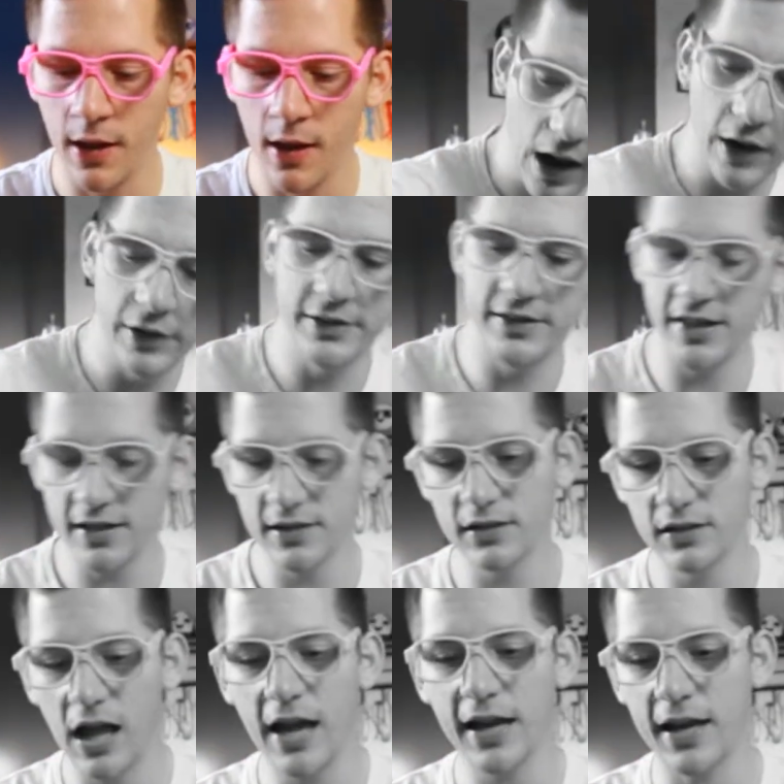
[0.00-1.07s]
I didn't
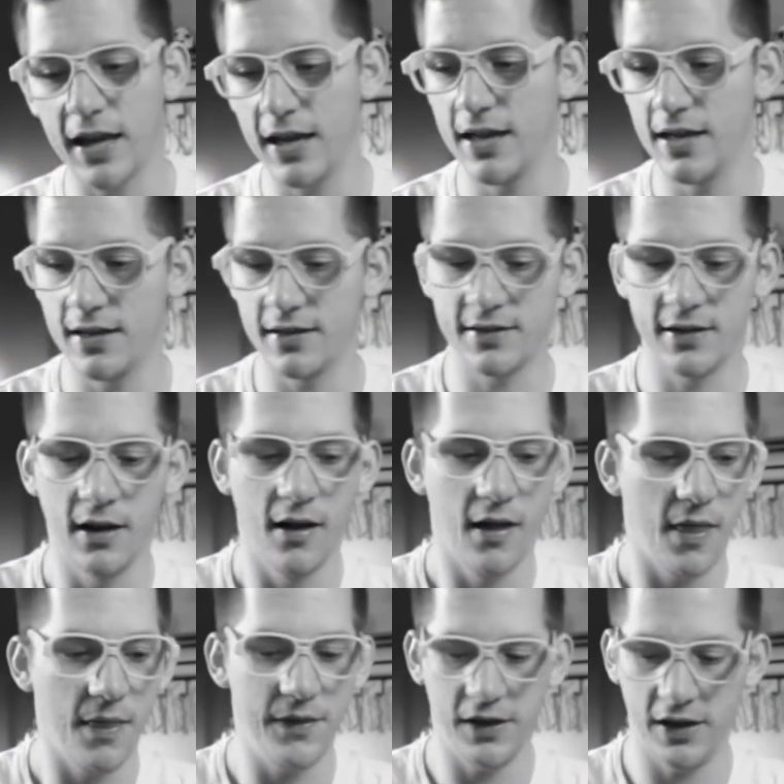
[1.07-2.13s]
like is
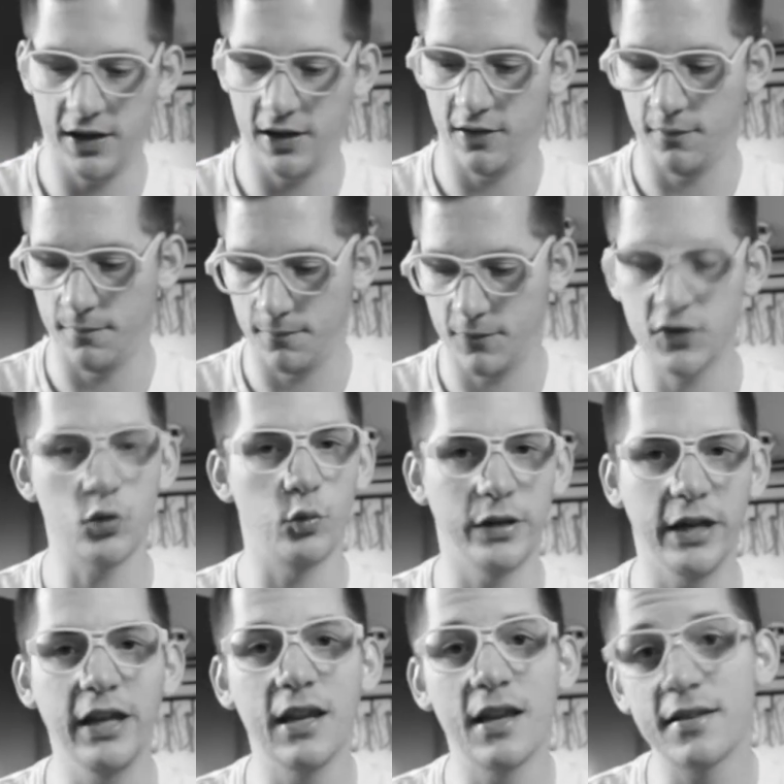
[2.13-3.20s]
the
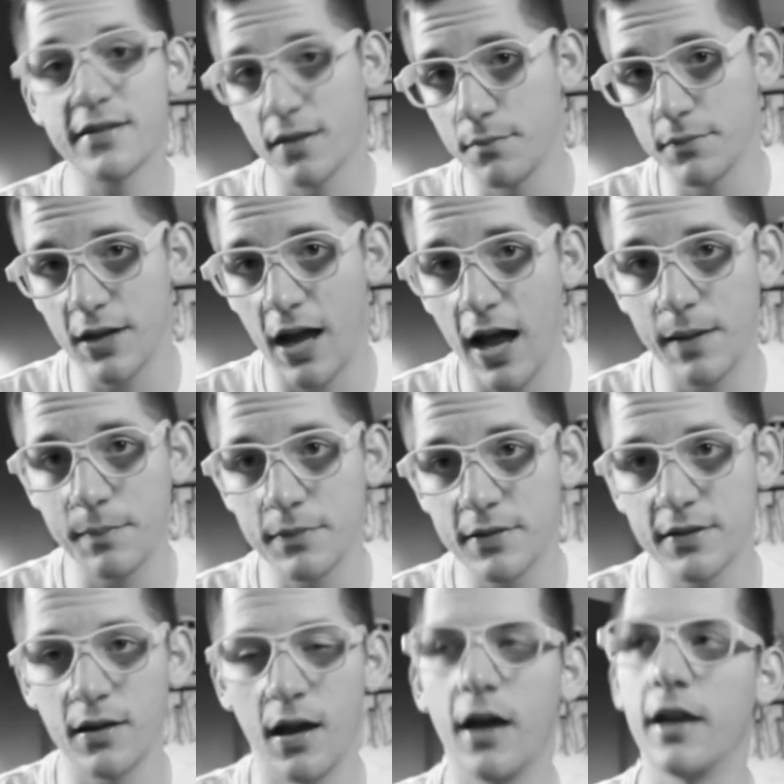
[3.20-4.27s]
swinginess
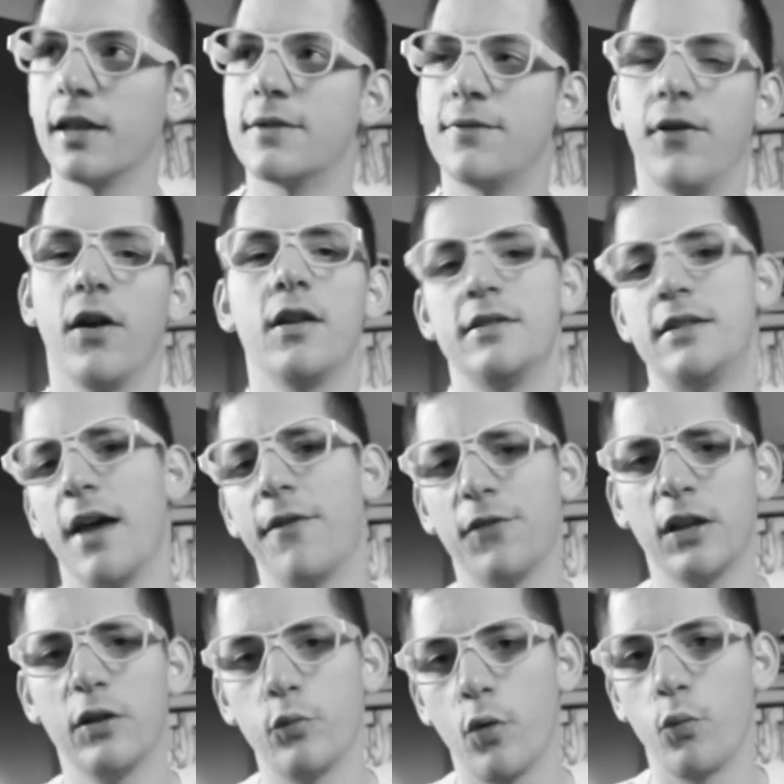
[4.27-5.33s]
sometimes, and it
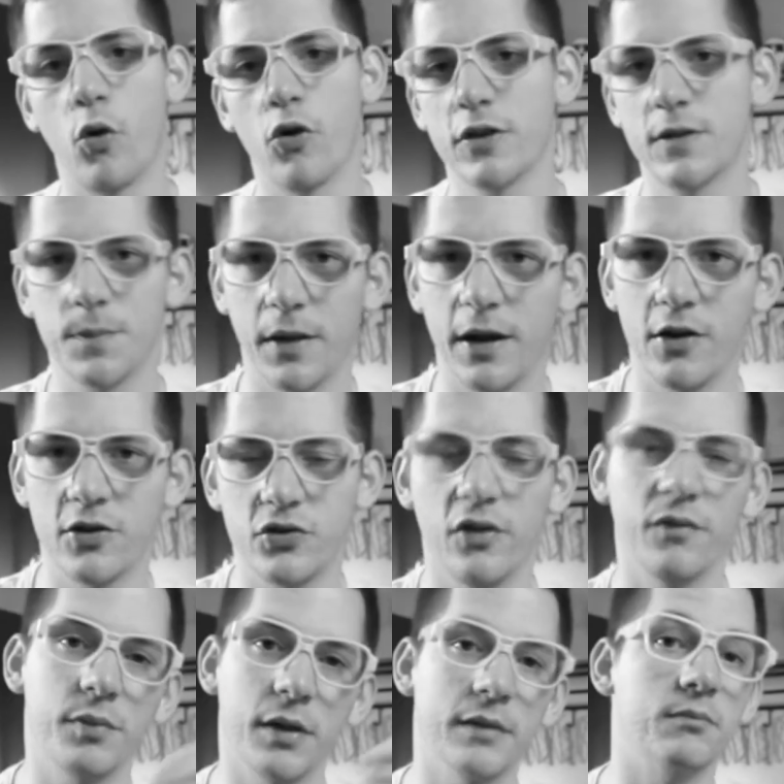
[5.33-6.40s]
definitely rewards players who
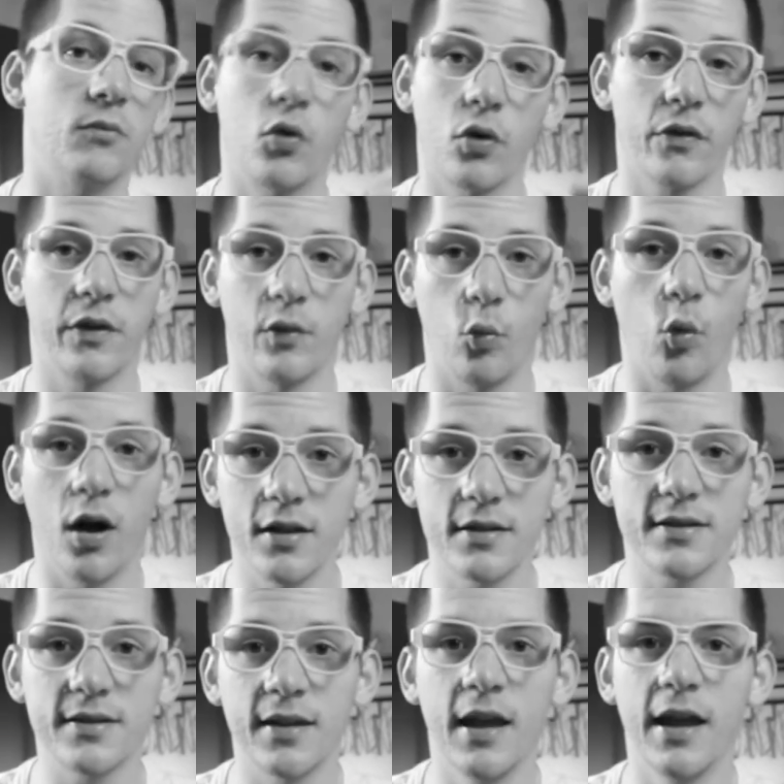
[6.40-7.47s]
have played more than
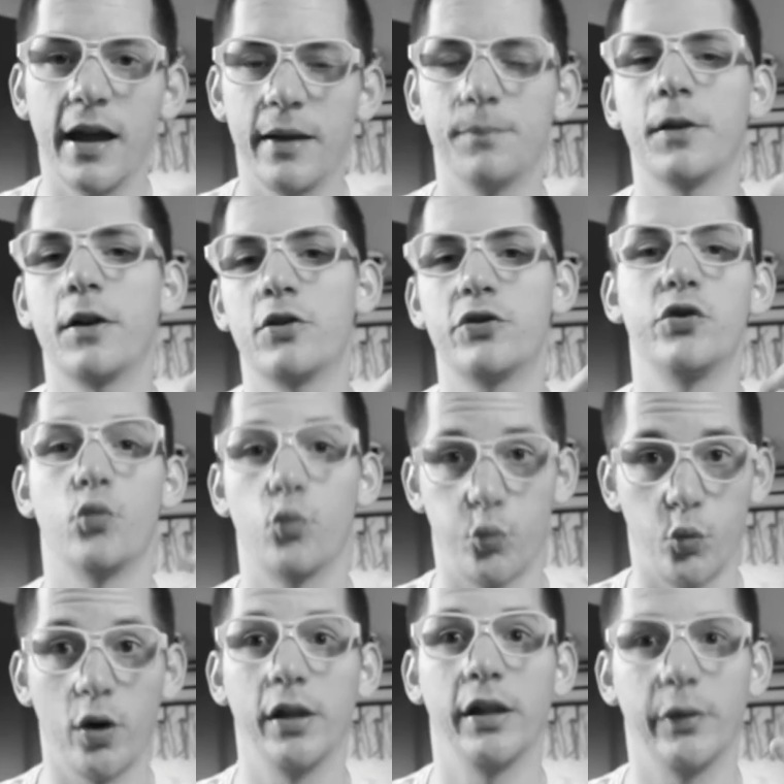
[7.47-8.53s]
once and players who
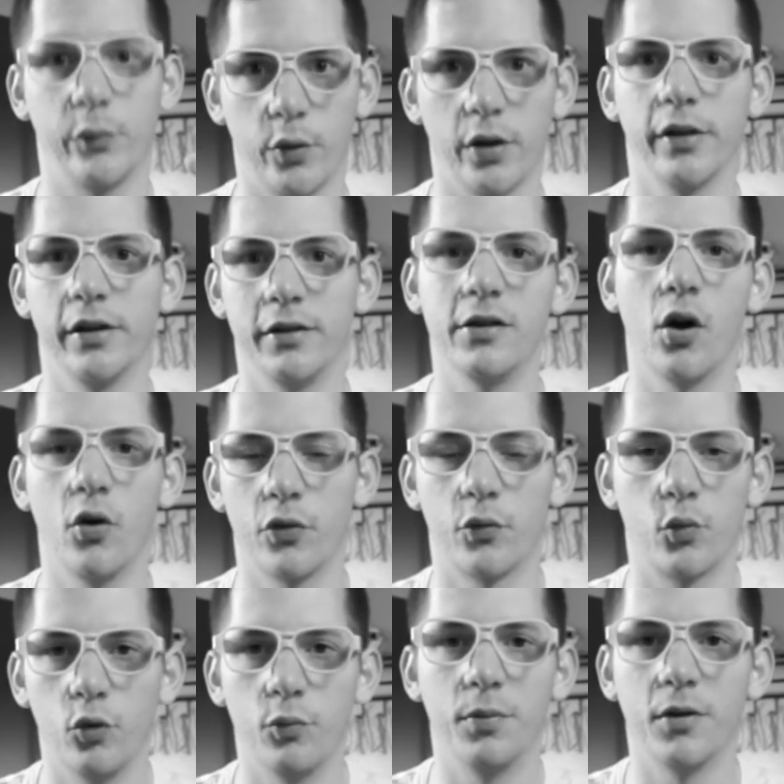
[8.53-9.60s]
really know the
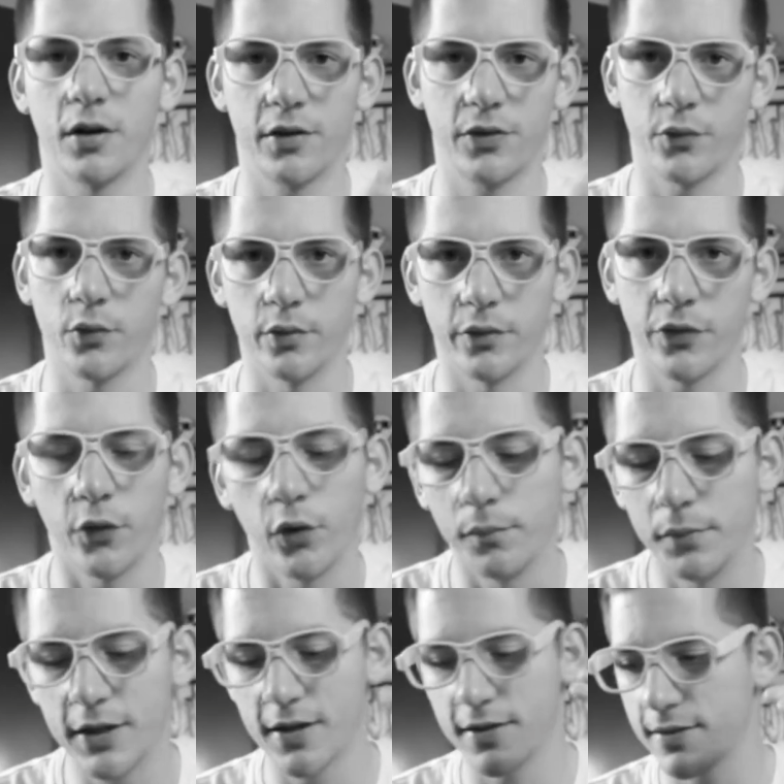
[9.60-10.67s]
rule book through and through,
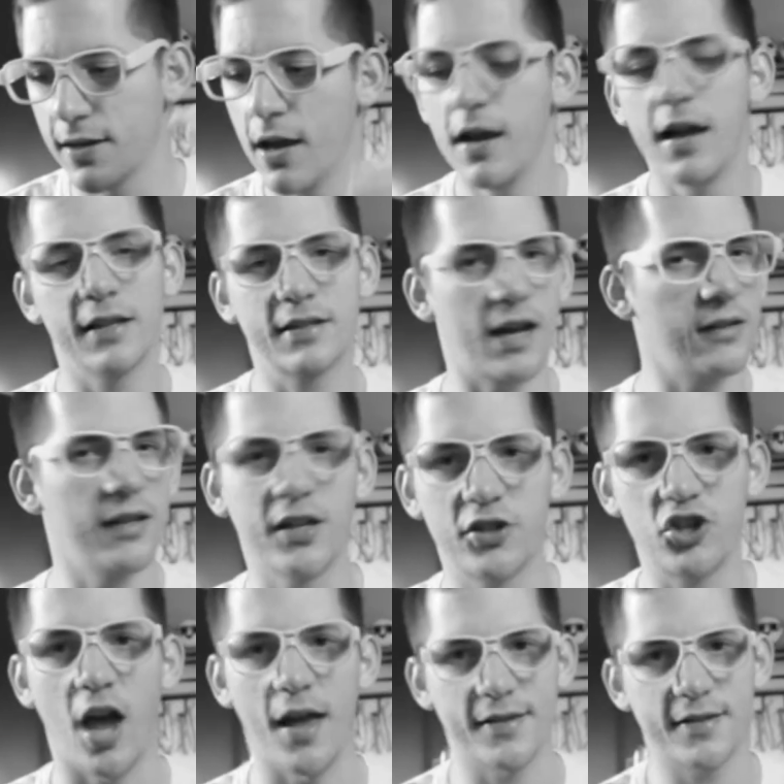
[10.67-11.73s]
because it's kind of like
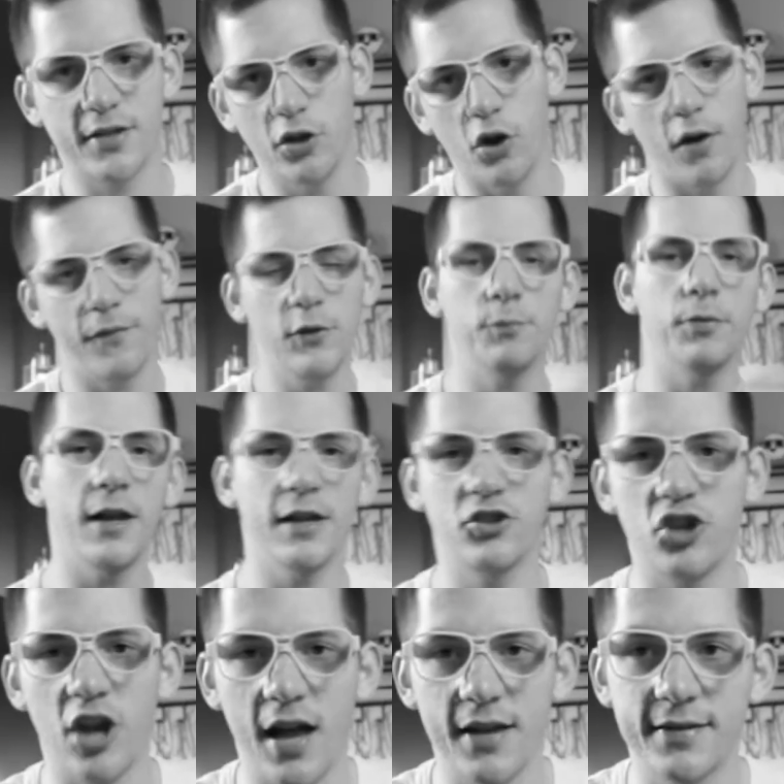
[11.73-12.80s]
chess. You know, if you play
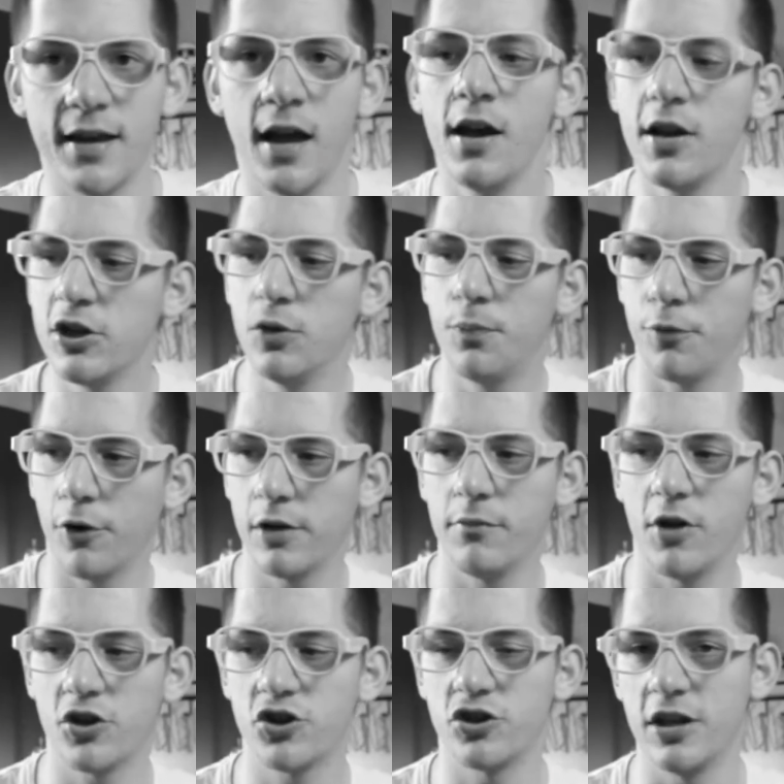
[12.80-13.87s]
chess, you pretty
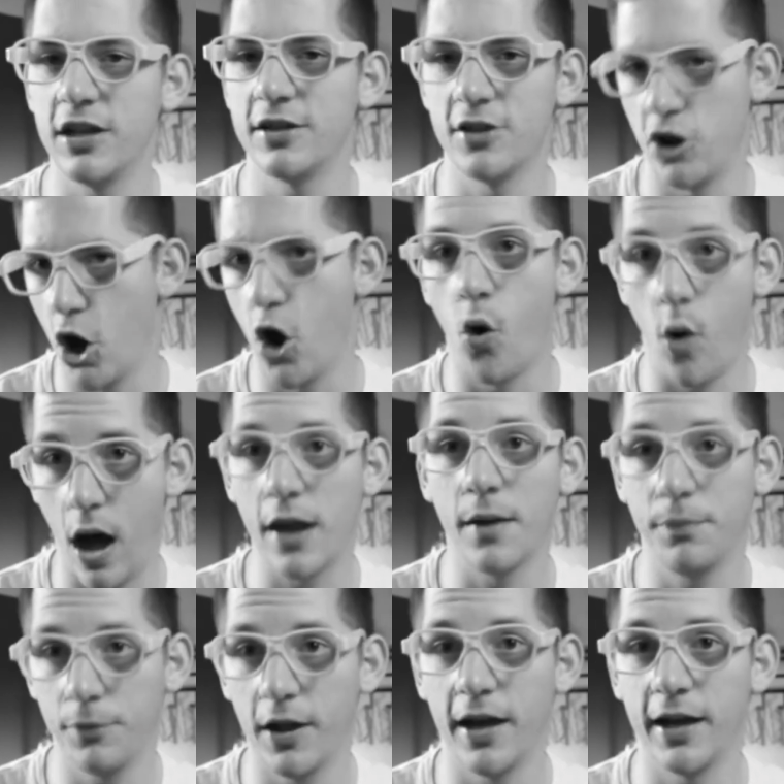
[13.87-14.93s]
much need to know how to
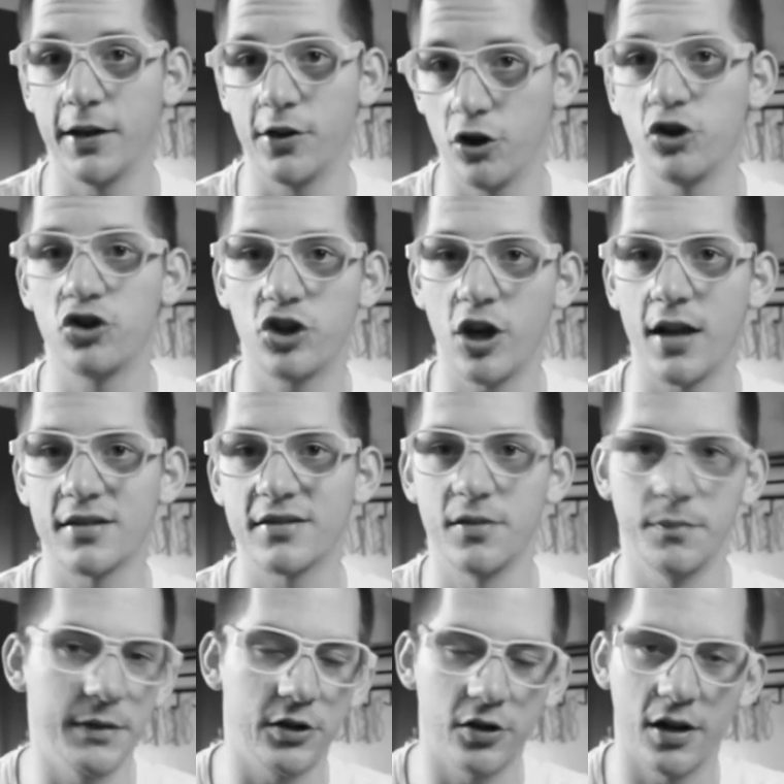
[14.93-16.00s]
play good chess to
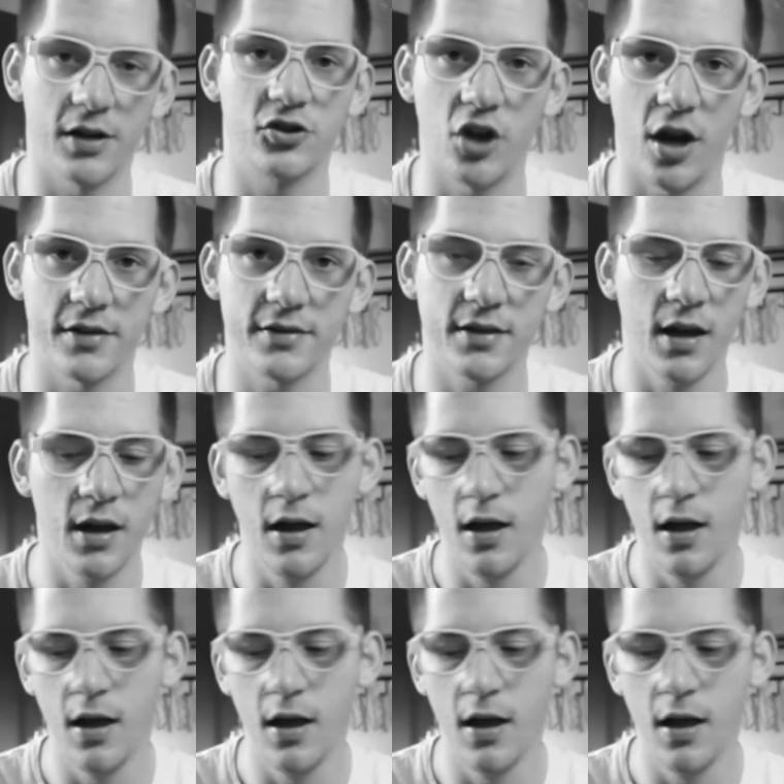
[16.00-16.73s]
be good at chess.